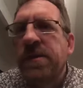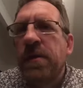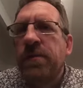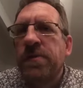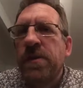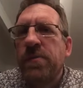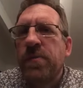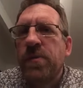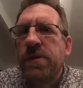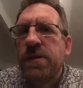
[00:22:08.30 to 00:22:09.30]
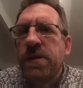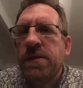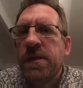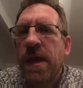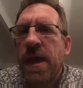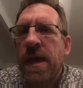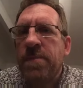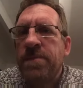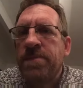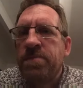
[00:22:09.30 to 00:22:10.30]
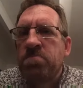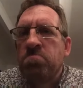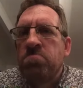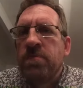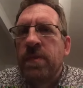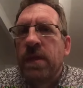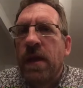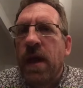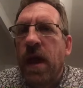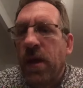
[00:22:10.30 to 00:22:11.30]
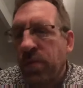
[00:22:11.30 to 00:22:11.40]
if there's no more questions, I